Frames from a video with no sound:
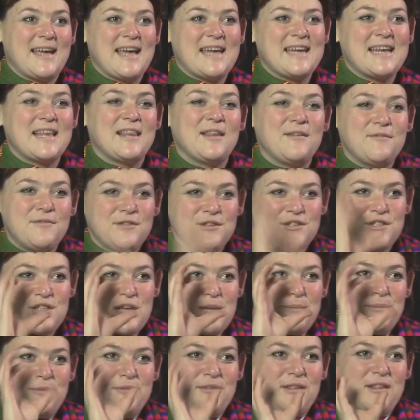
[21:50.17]
And I love the
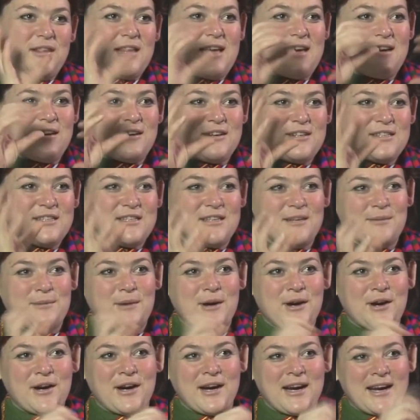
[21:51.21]
shape of the letters in
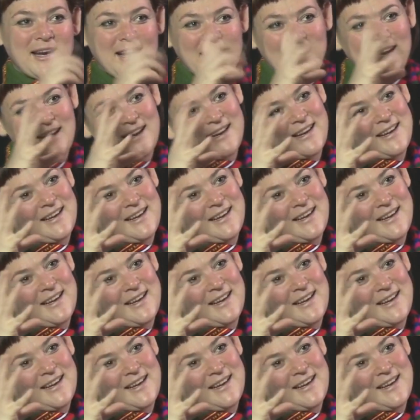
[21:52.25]
Amharic.